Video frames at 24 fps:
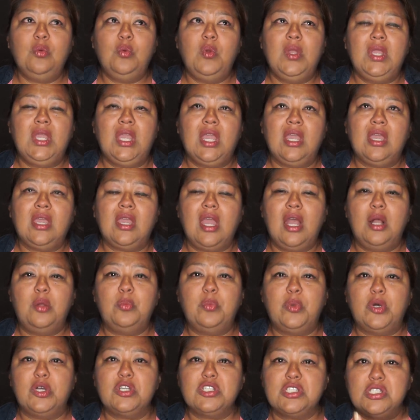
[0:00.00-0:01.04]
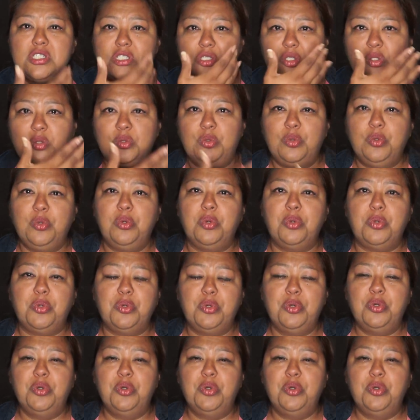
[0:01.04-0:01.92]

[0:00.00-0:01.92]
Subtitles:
we can help us to